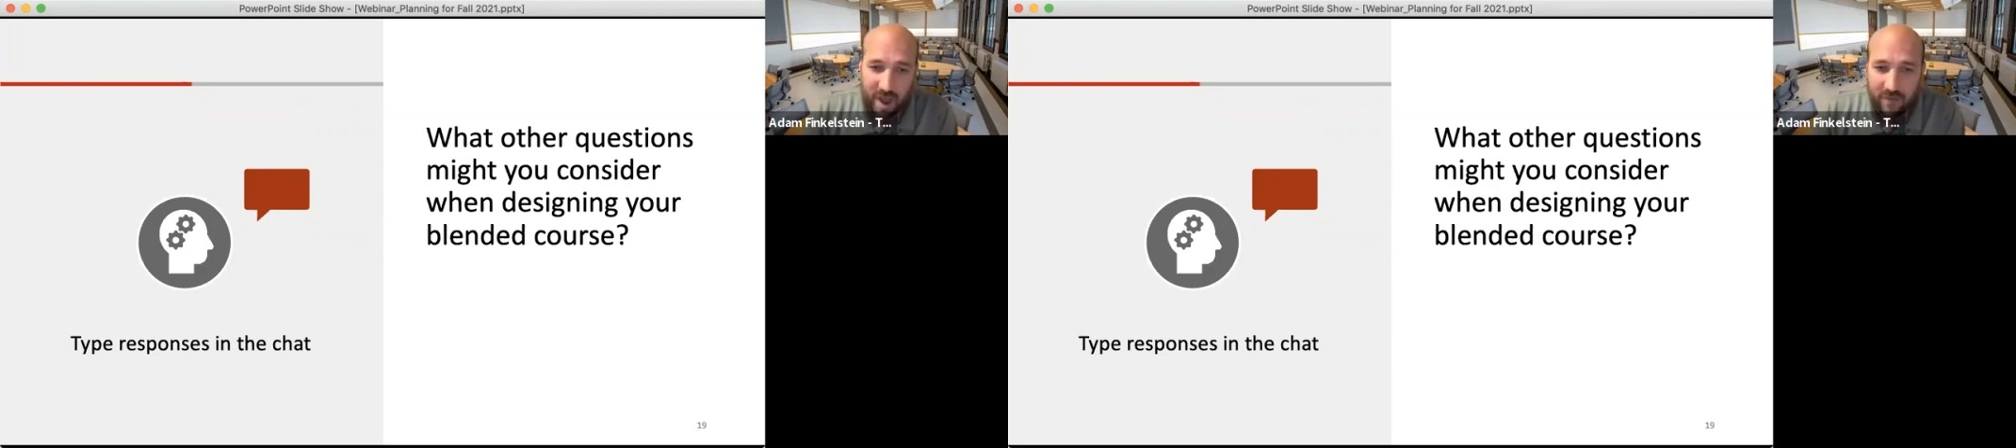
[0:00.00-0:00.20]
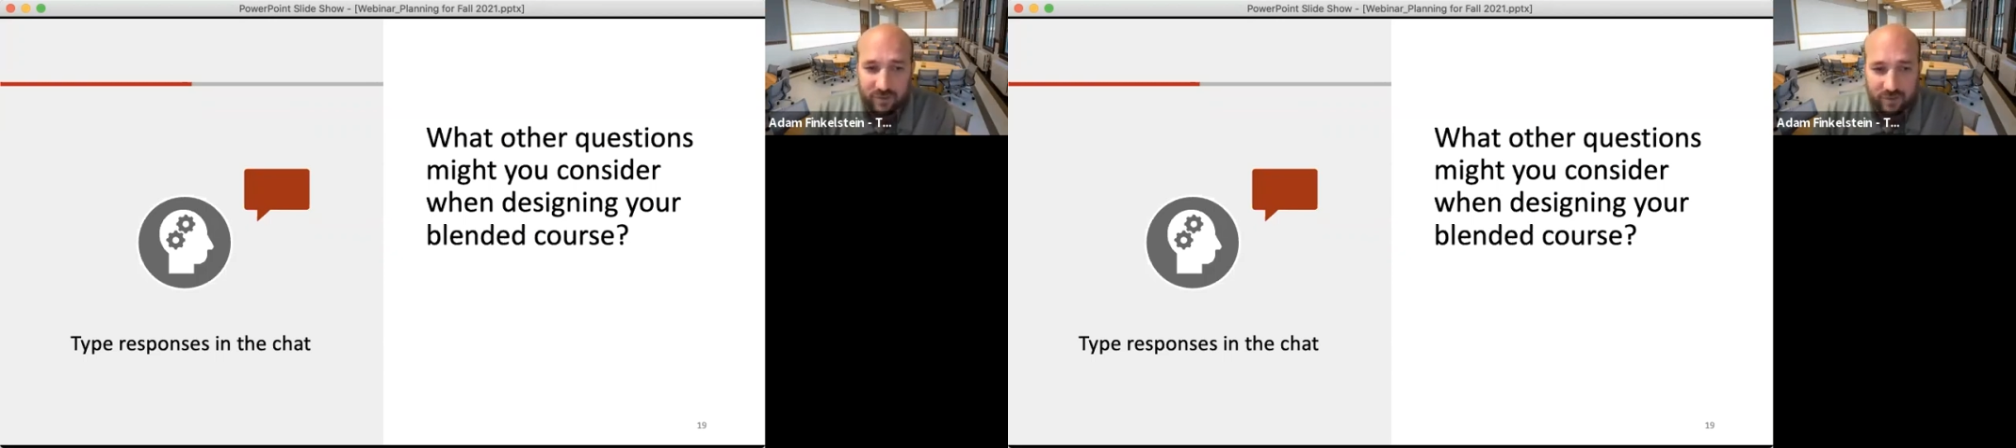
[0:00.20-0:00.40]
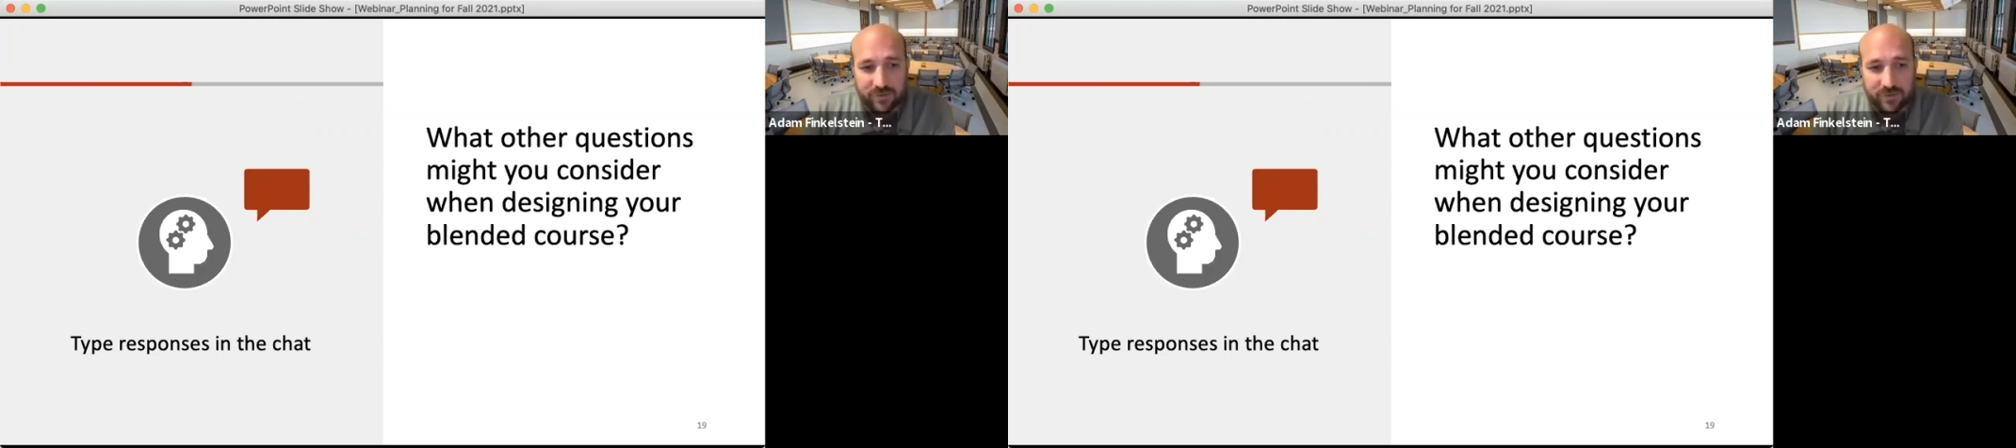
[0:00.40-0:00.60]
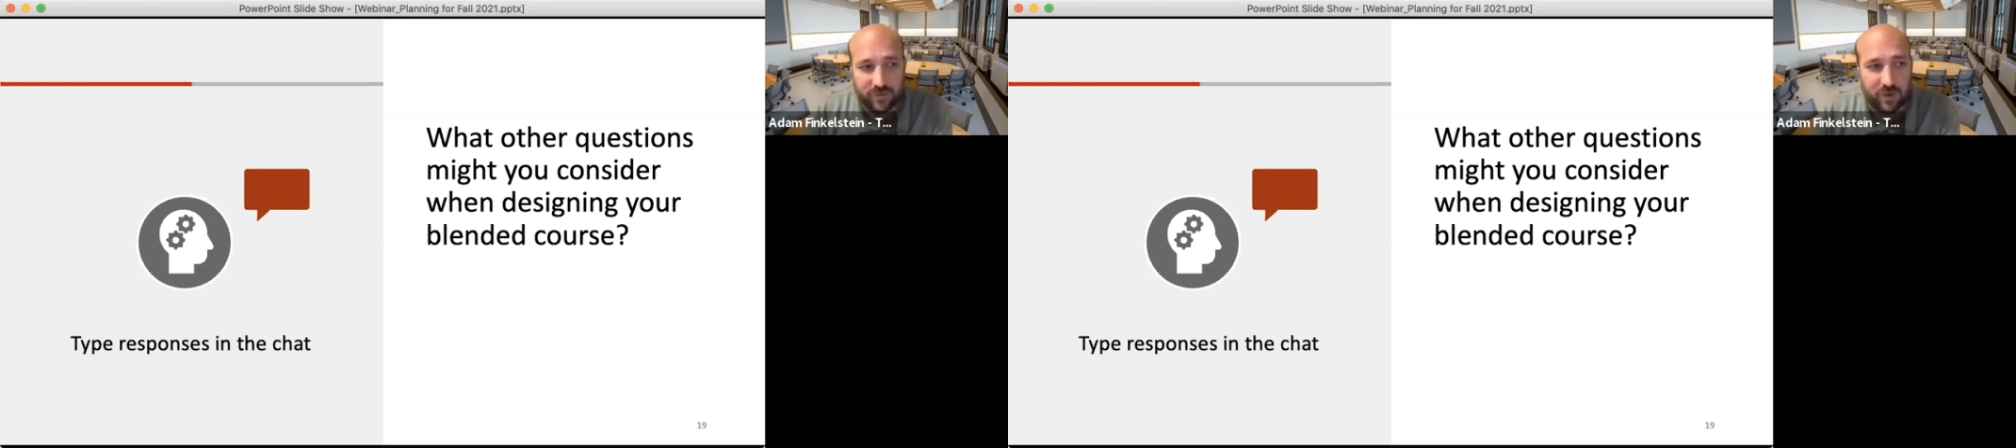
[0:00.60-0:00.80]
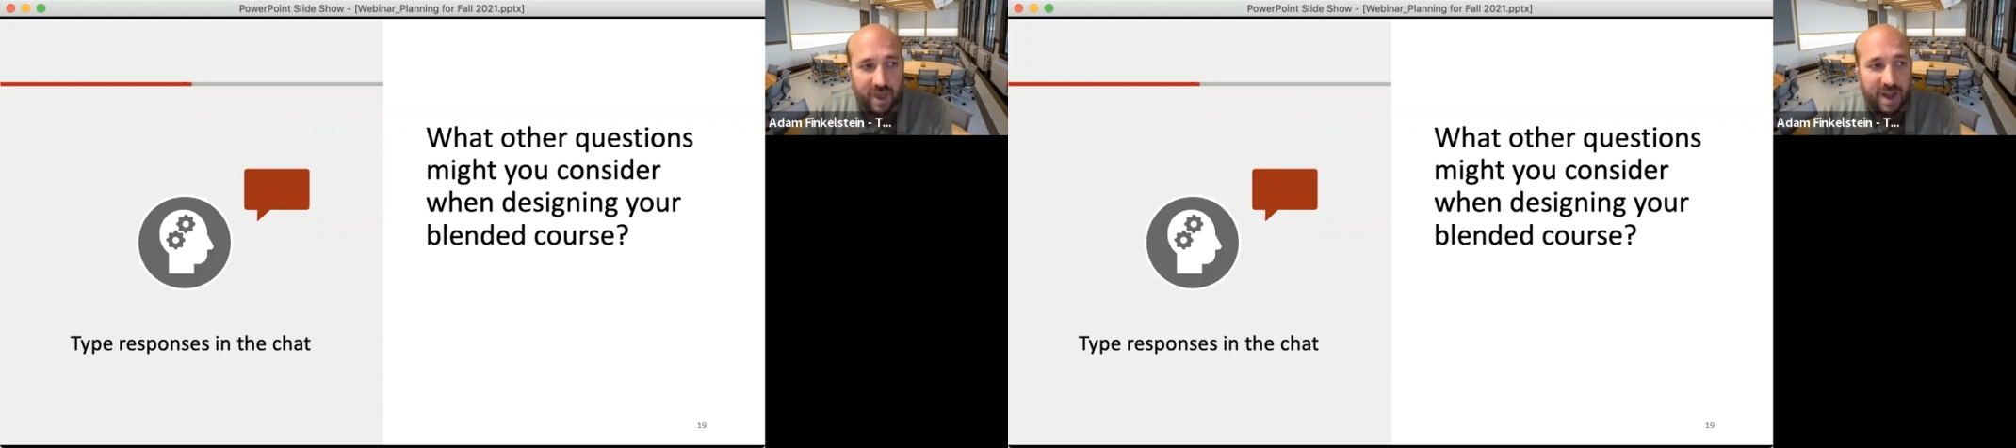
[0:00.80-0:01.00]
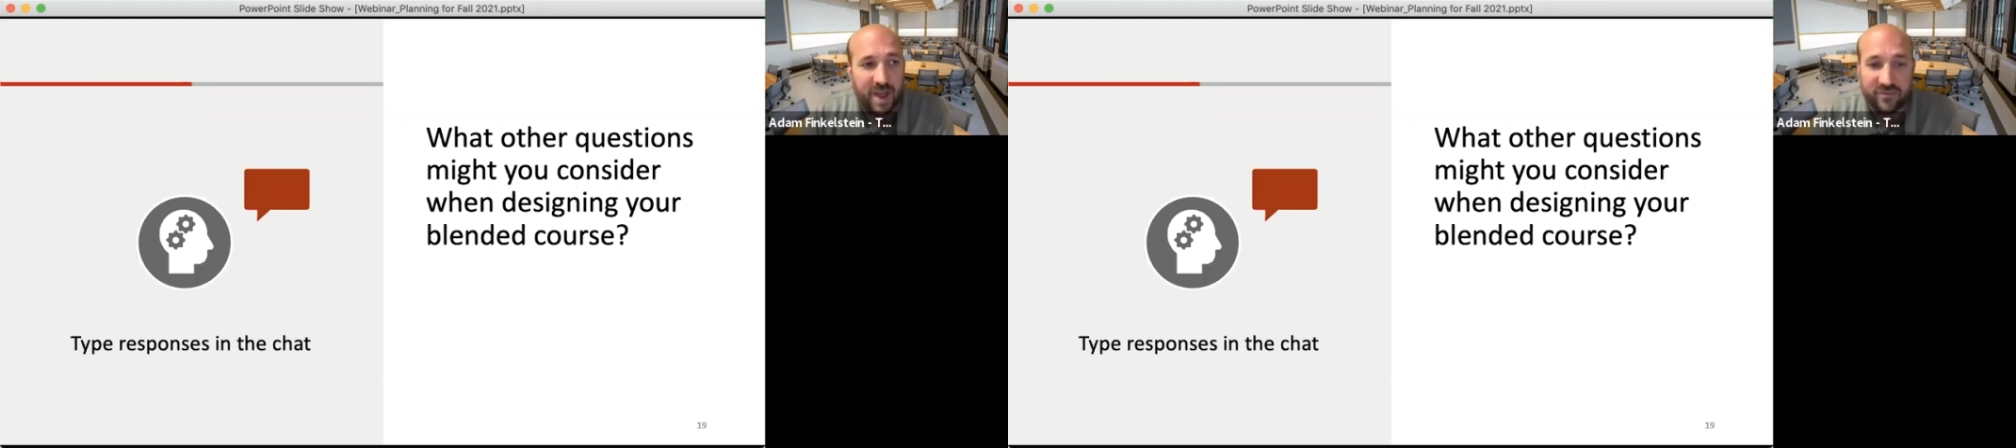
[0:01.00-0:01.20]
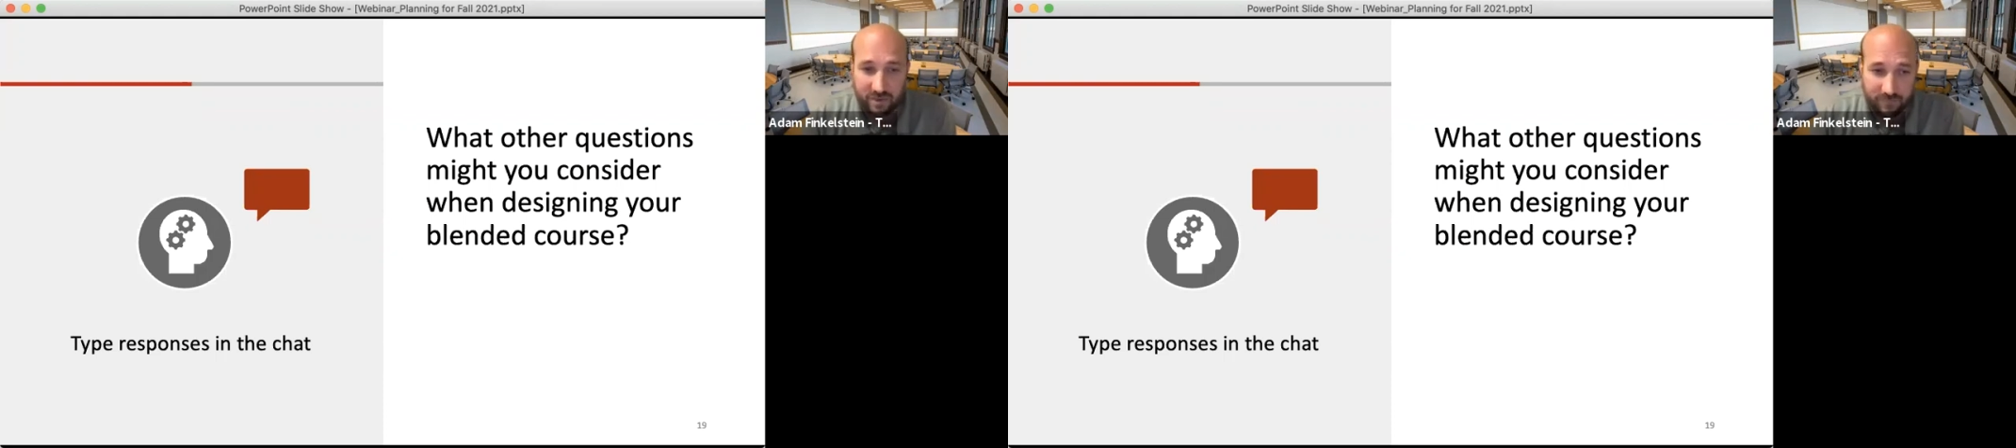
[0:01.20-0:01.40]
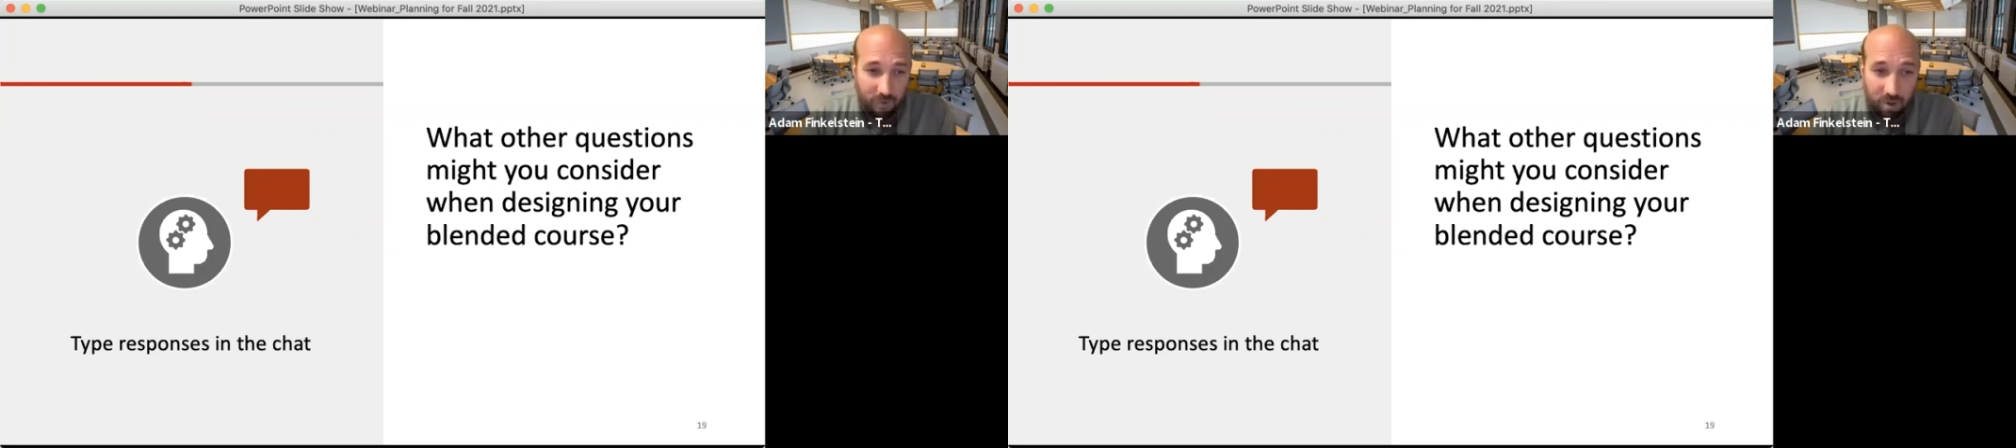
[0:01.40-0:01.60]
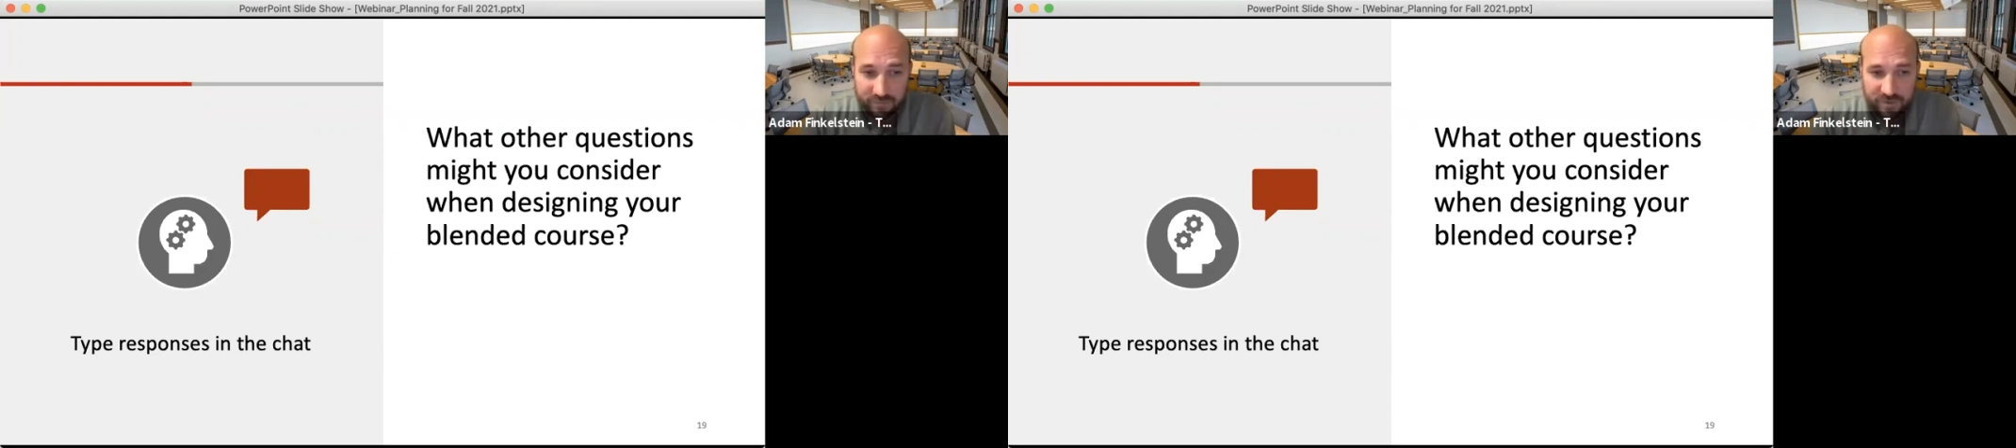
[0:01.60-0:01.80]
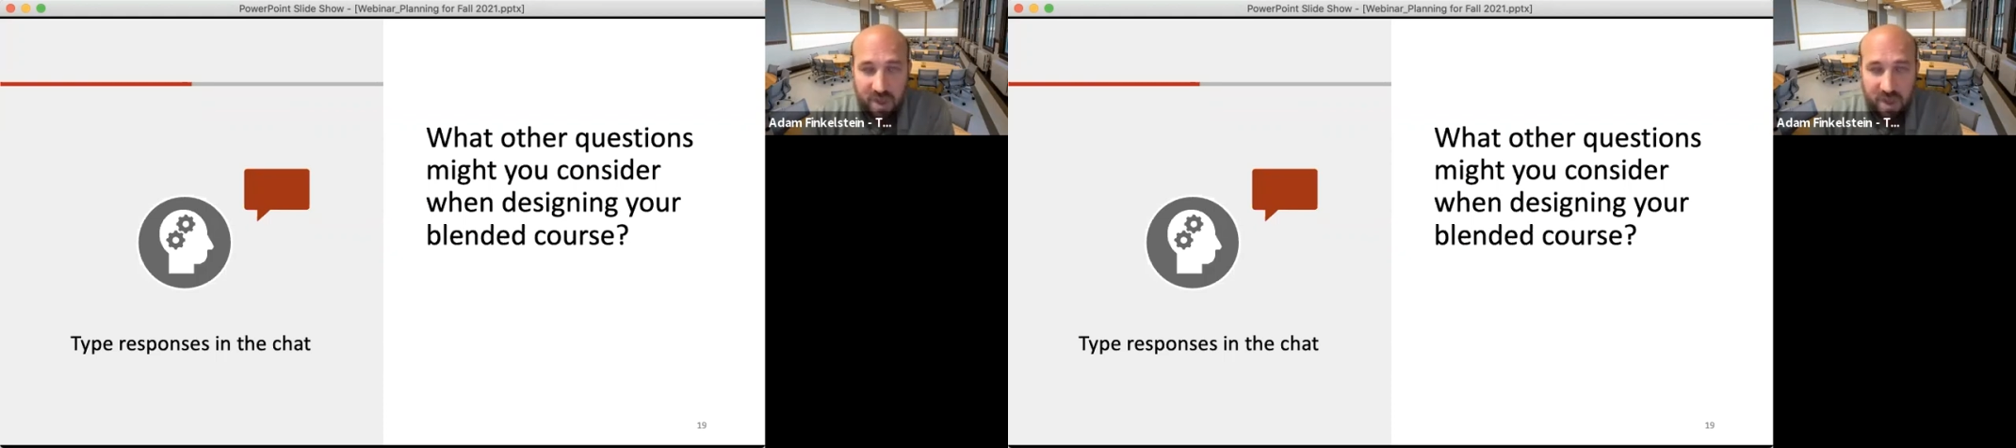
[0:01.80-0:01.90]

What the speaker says: to have to look at as it evolves.